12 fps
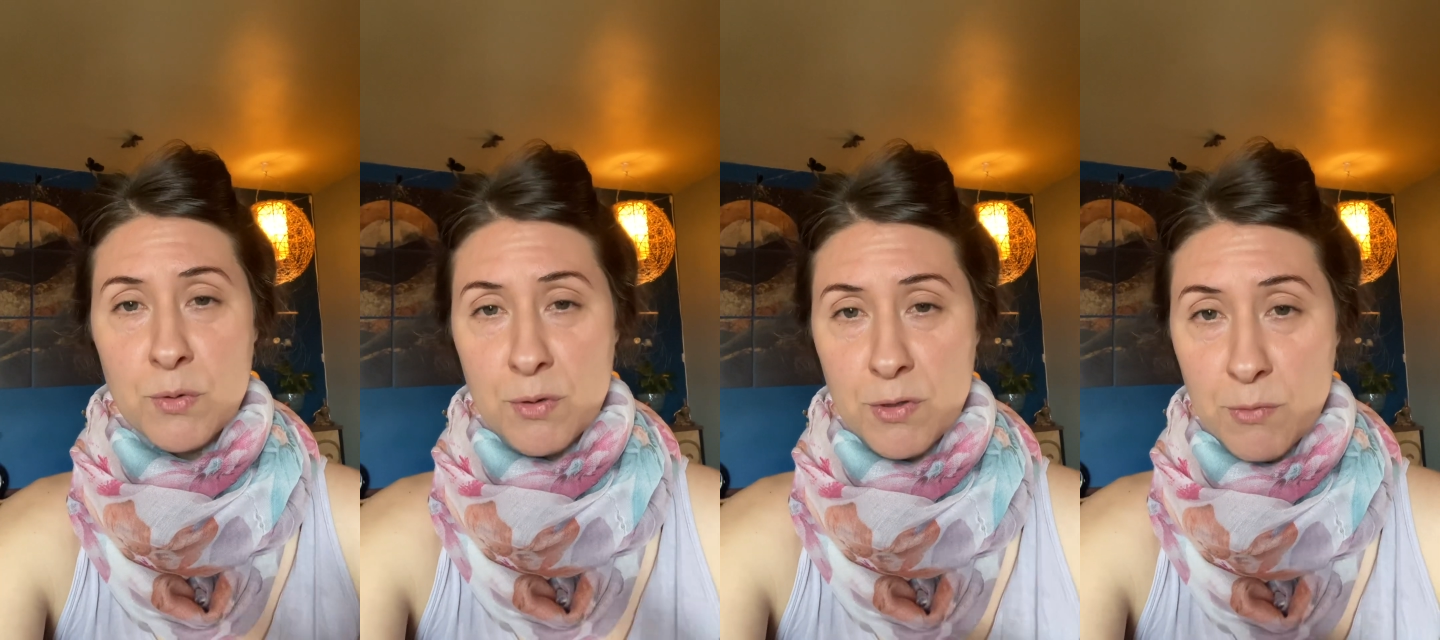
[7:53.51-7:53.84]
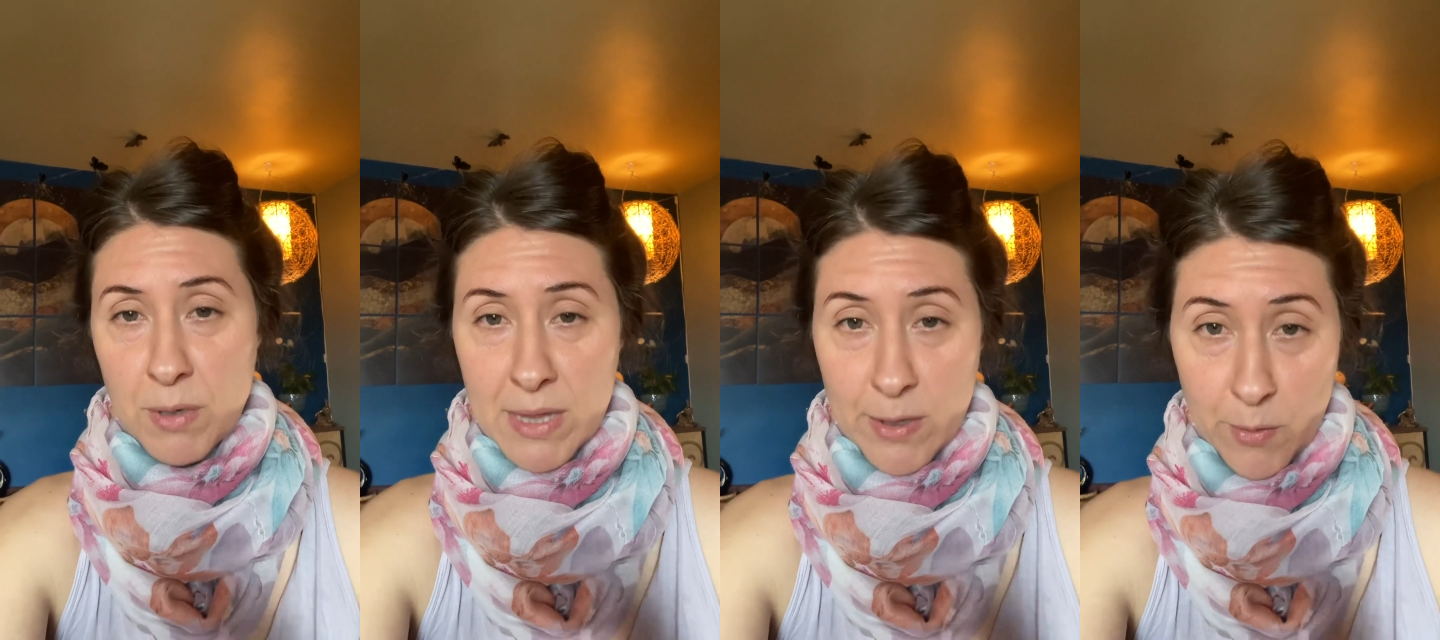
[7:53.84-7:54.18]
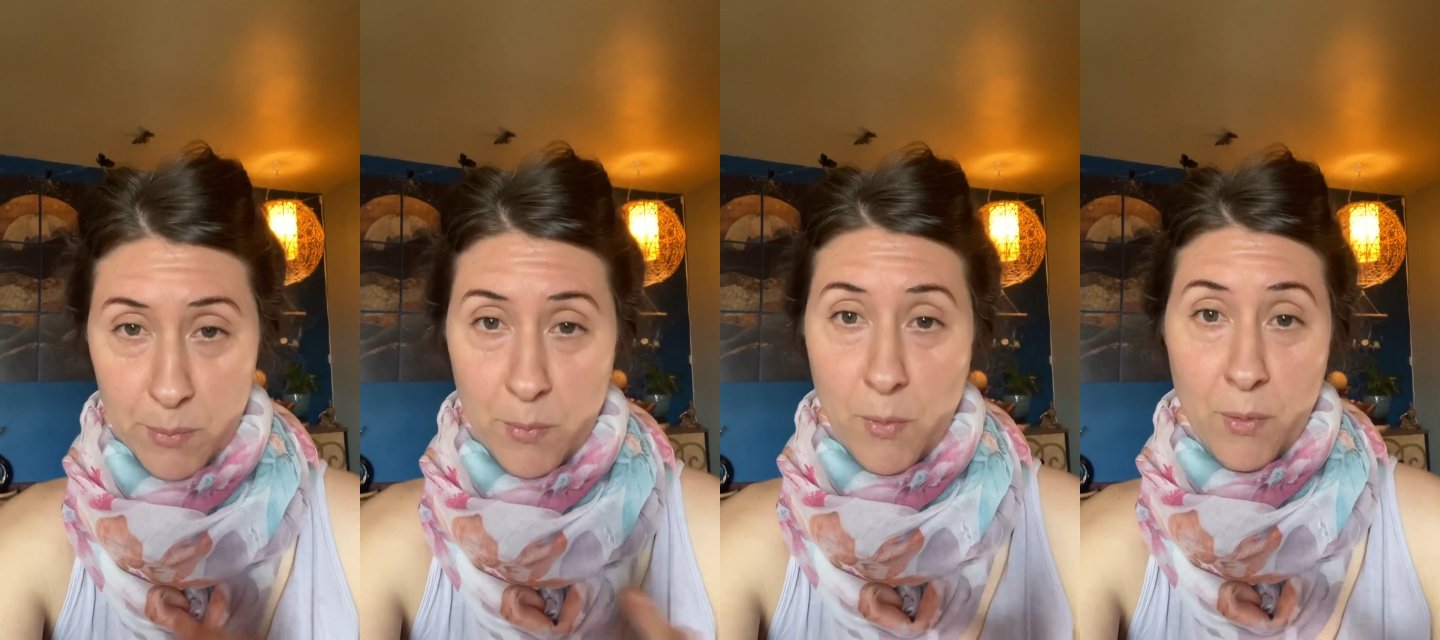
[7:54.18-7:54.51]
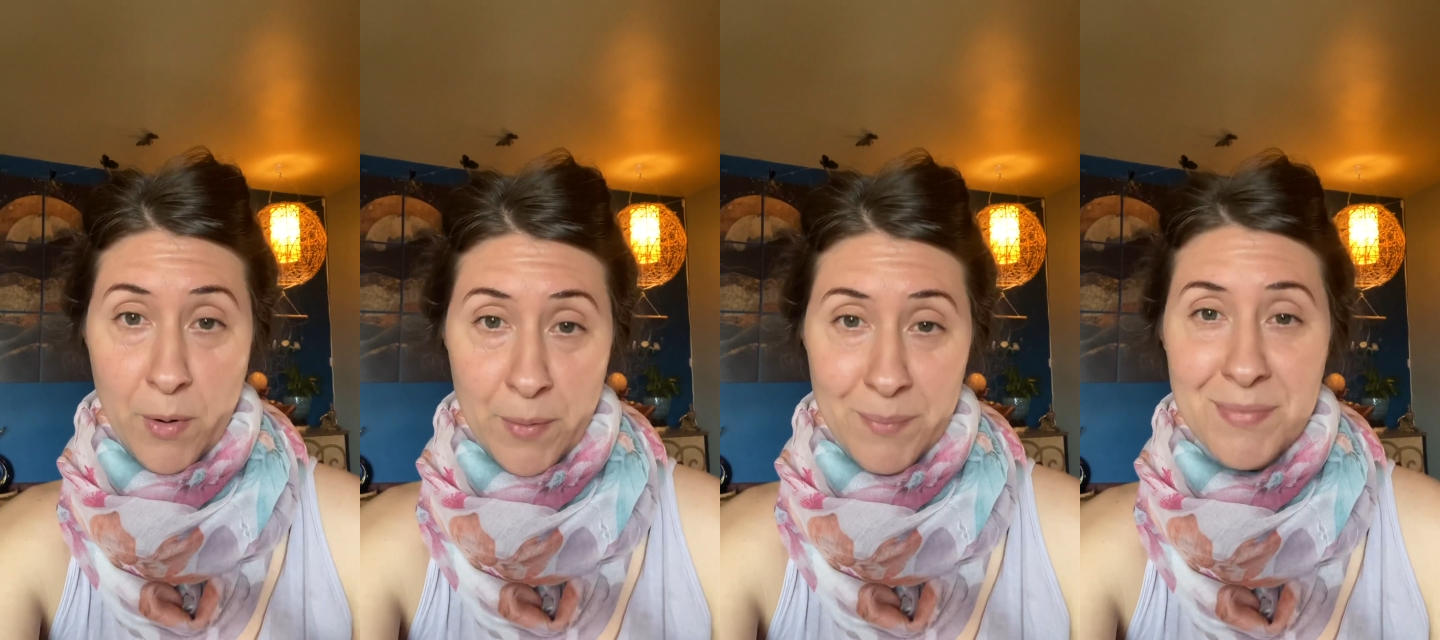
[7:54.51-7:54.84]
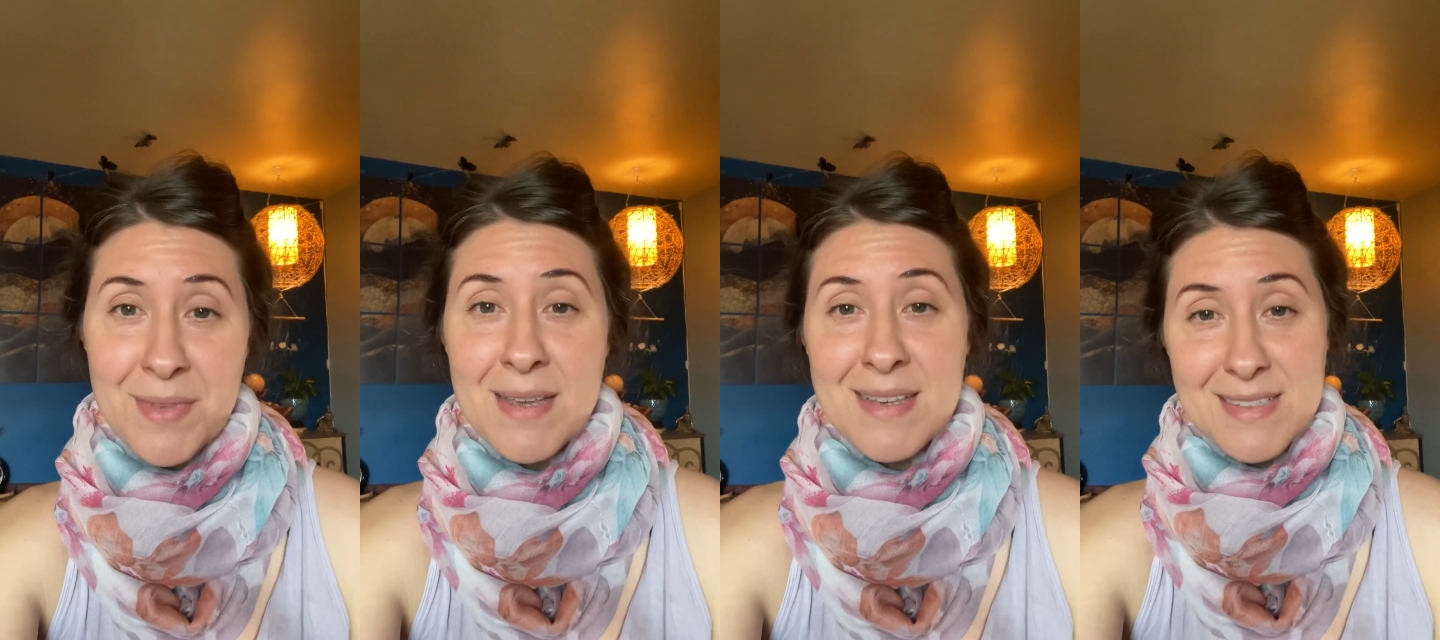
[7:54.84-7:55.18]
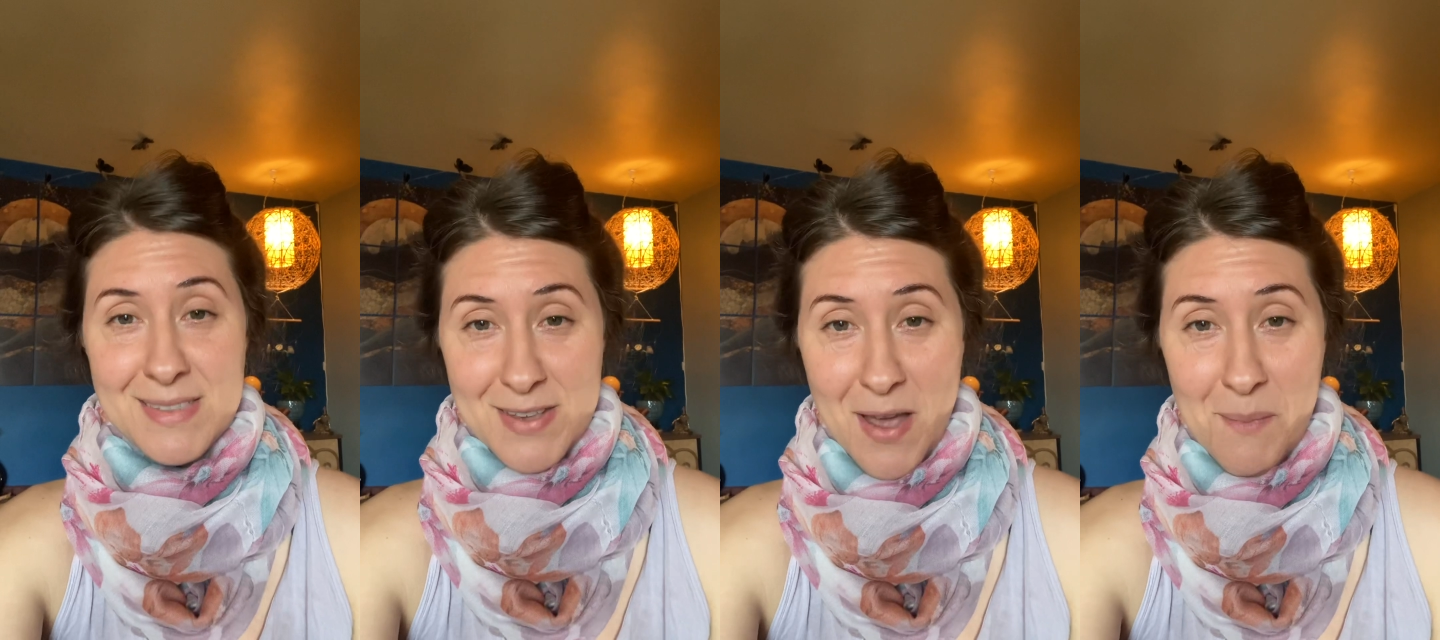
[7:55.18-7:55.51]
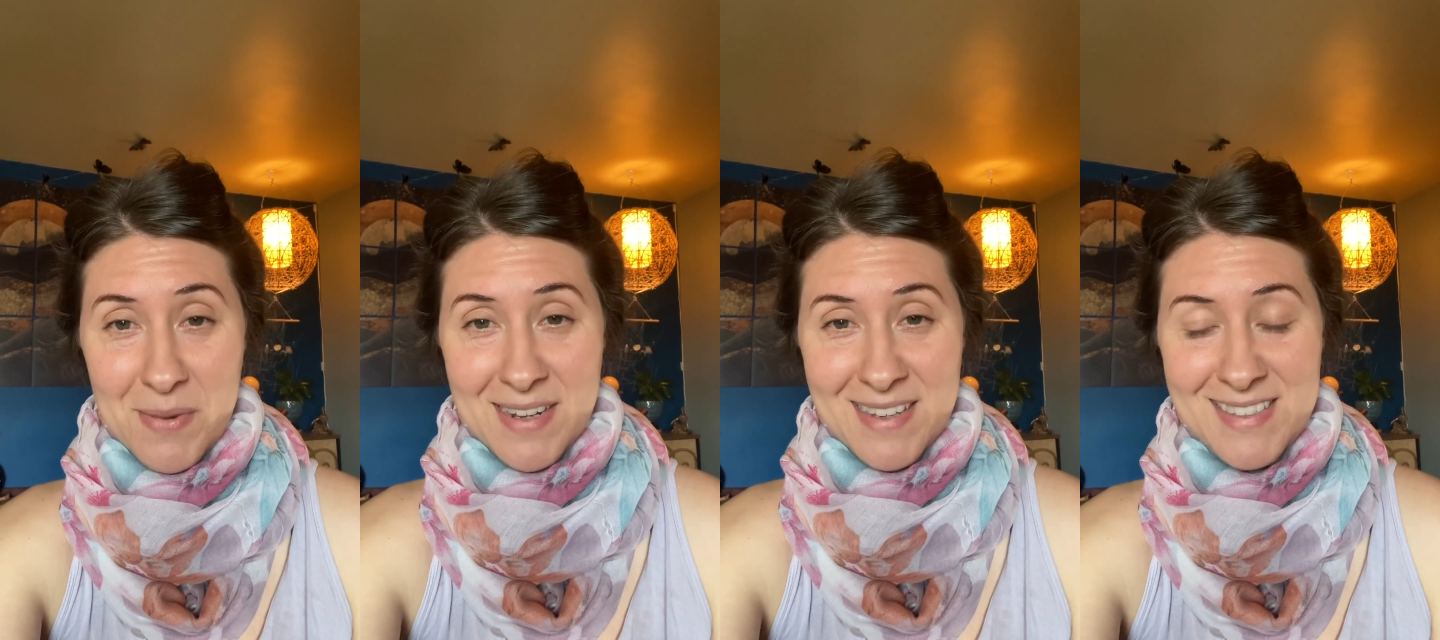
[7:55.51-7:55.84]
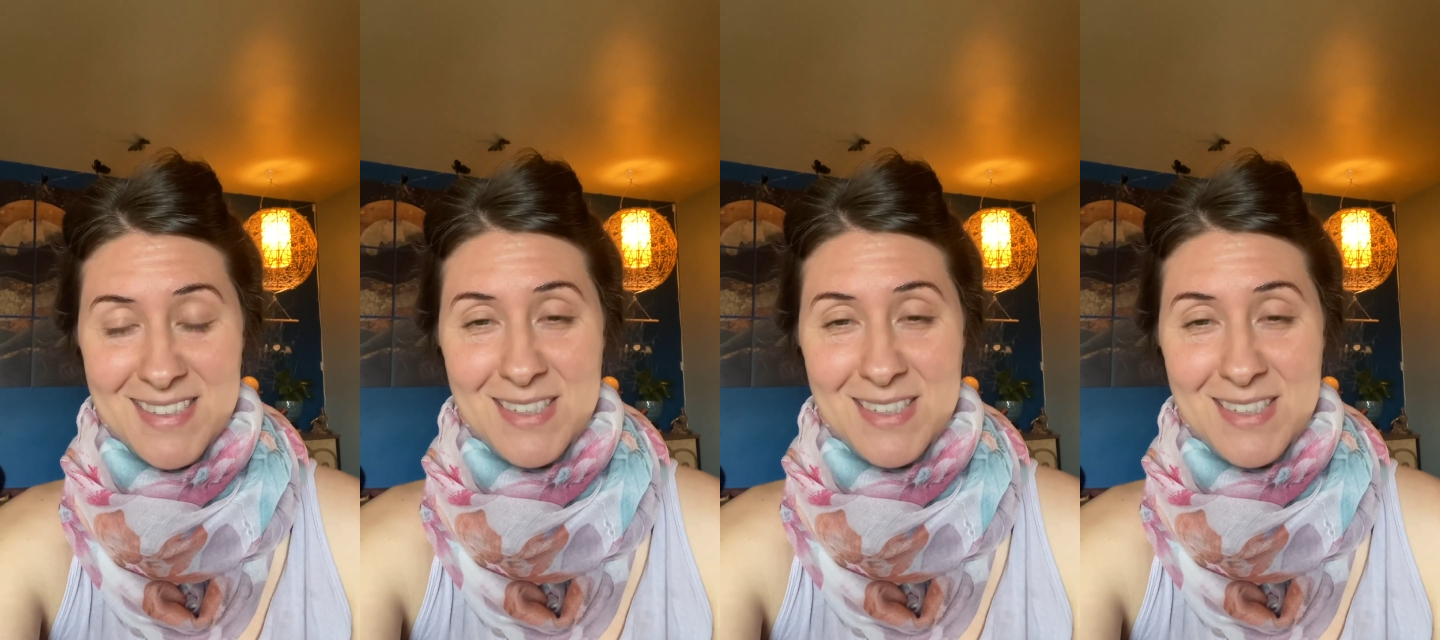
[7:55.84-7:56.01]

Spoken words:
or 3 that are more dominant.